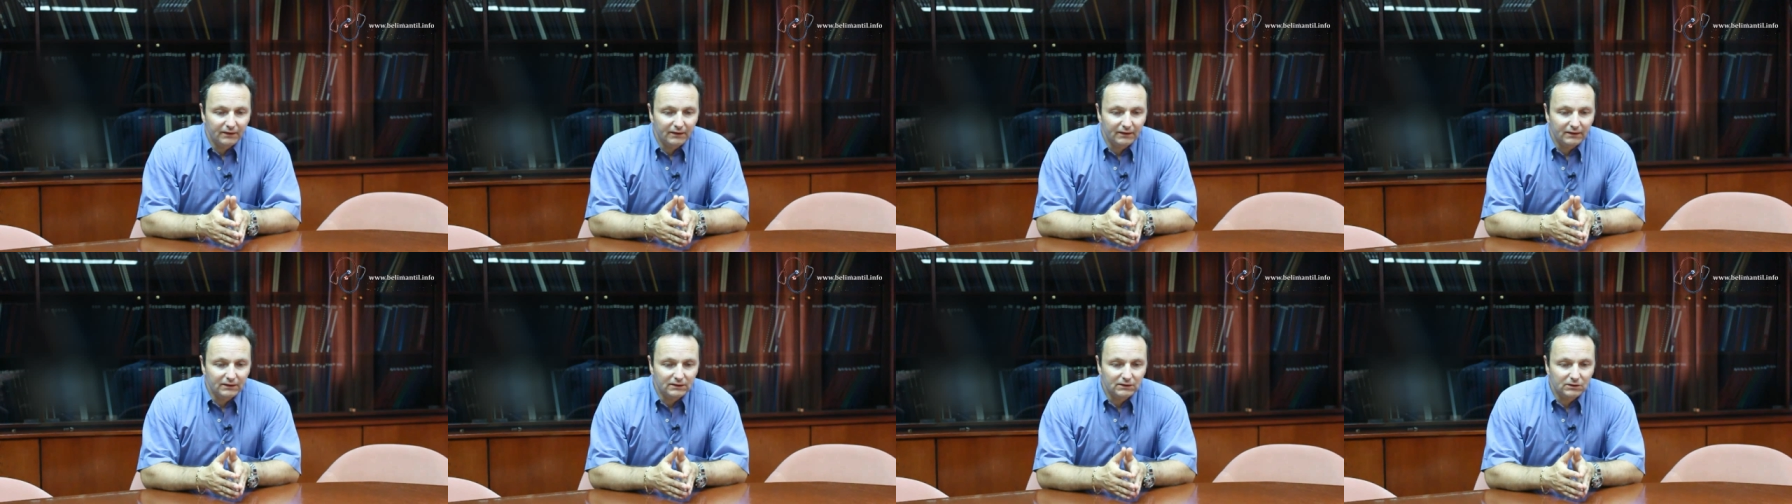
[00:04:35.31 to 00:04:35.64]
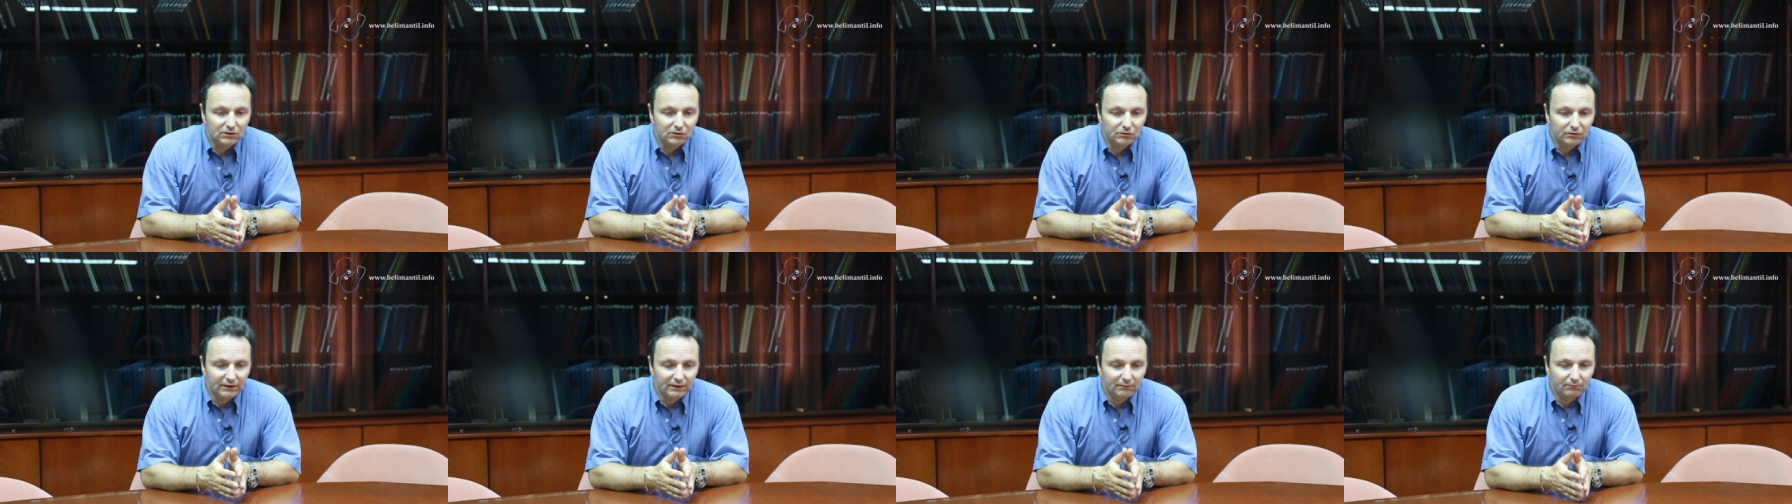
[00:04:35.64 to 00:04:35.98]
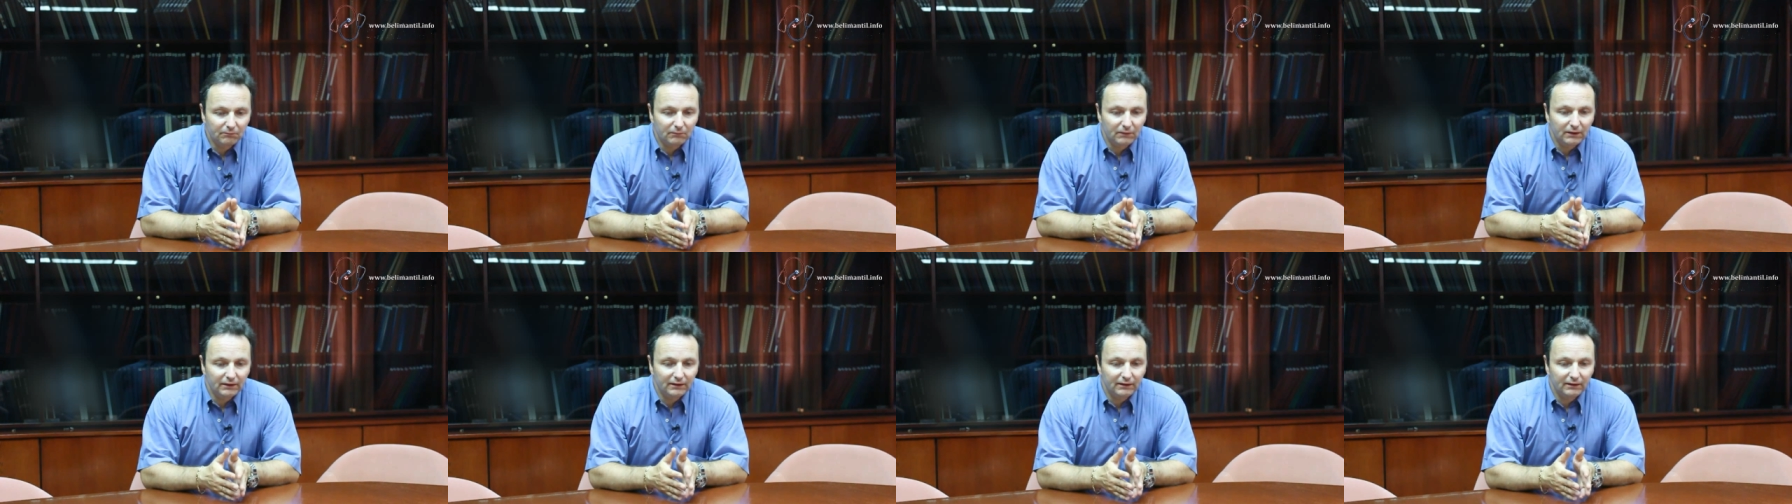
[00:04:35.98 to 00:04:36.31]

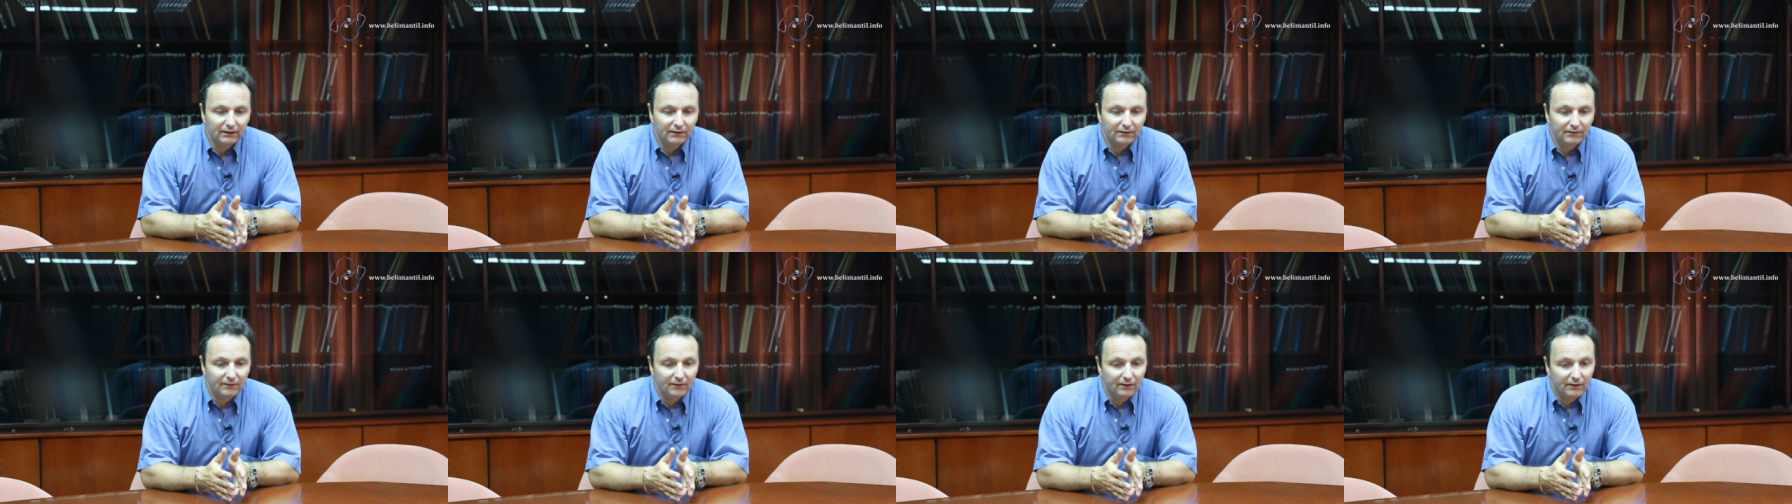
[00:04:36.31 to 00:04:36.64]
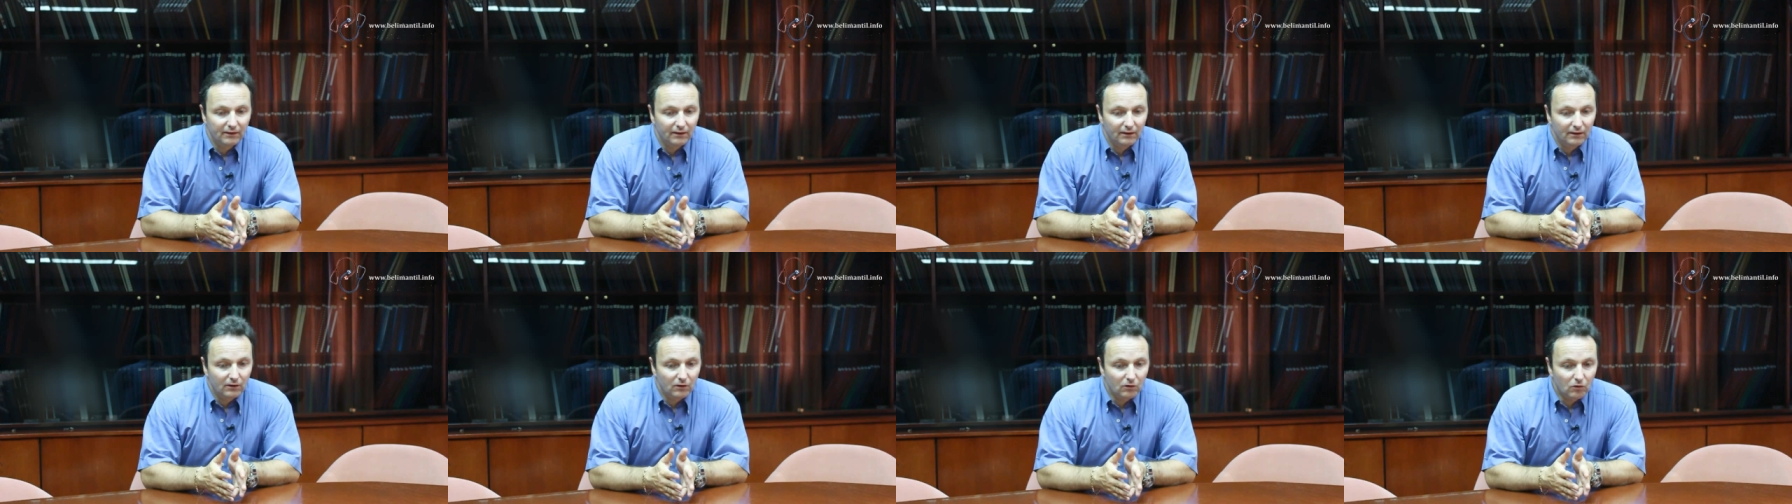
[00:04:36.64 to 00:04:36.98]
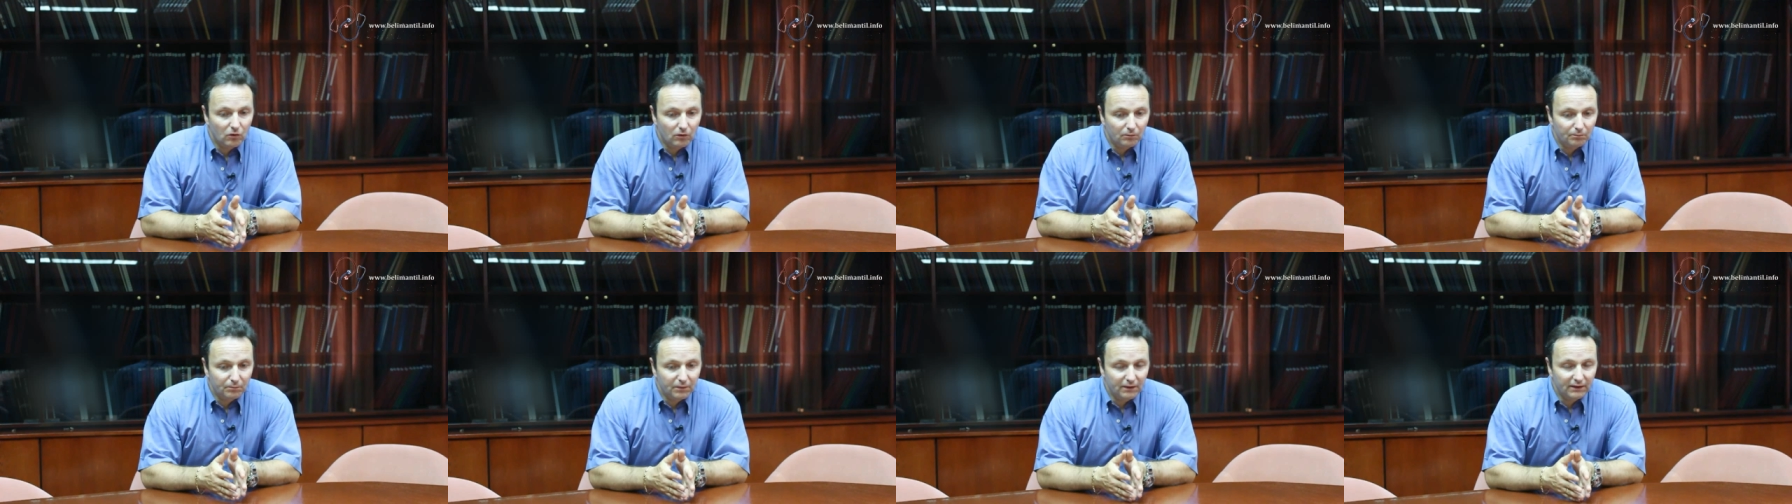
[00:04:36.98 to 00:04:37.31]
extremely
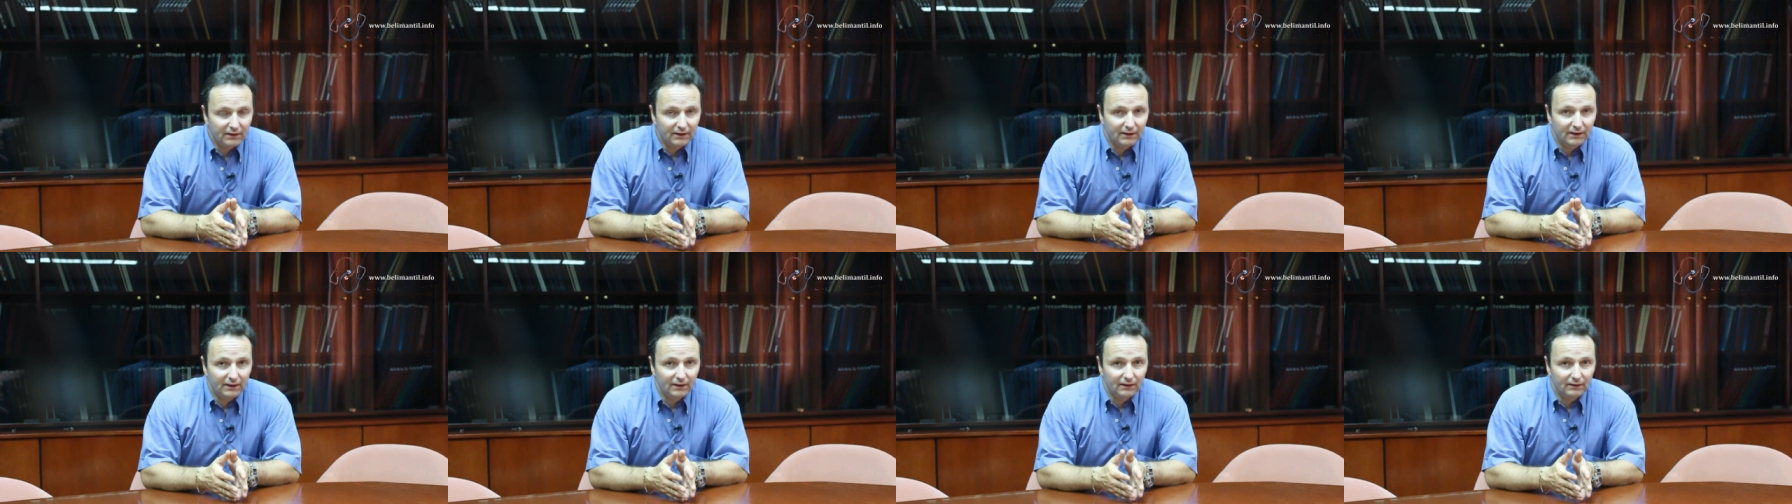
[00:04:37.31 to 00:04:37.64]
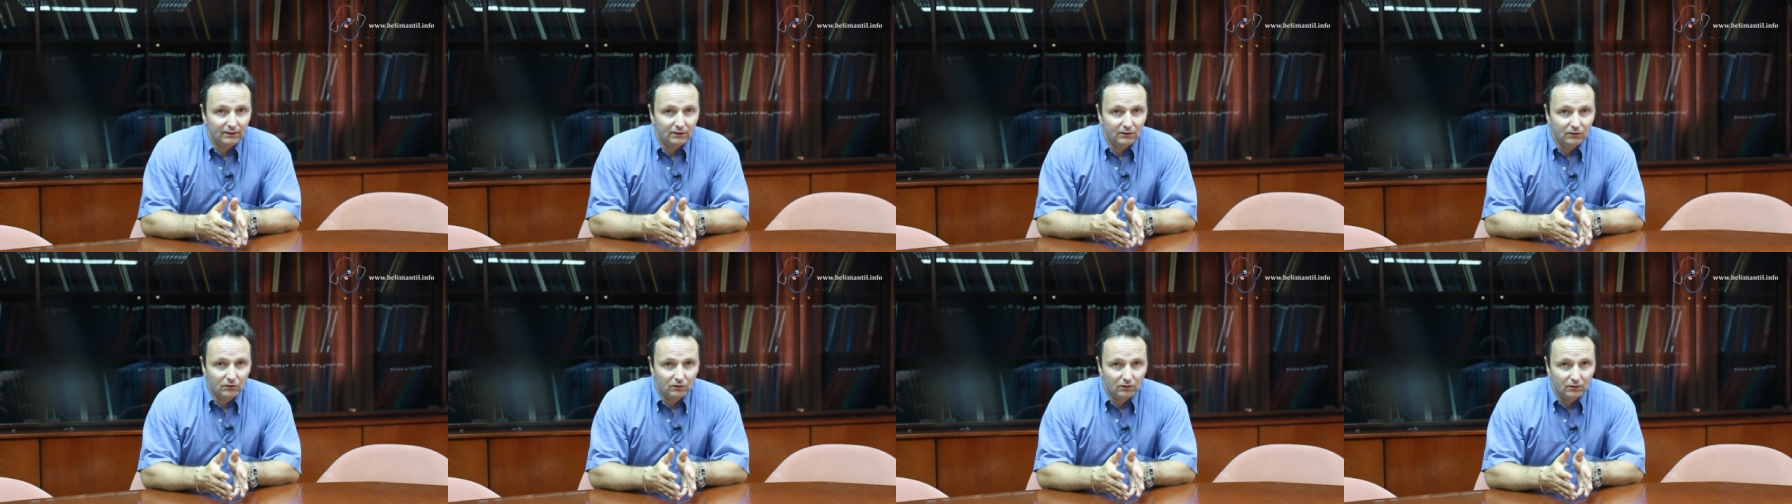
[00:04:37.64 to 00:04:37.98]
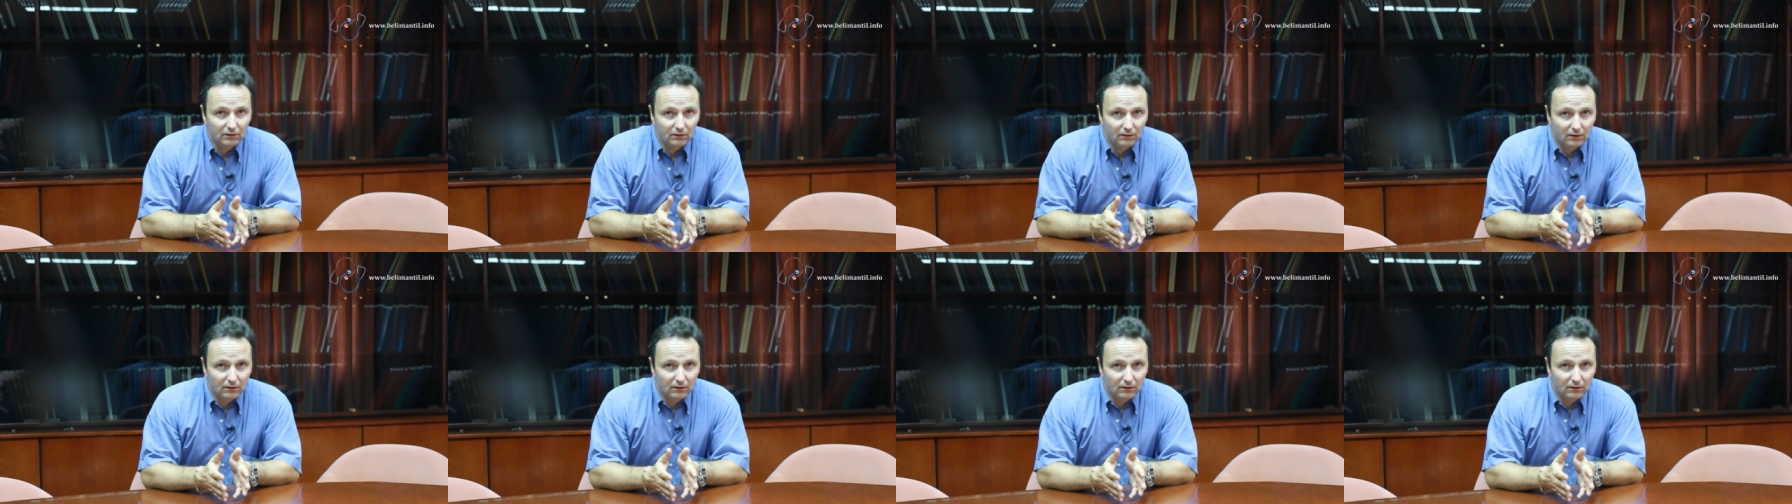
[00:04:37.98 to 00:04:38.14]
complicated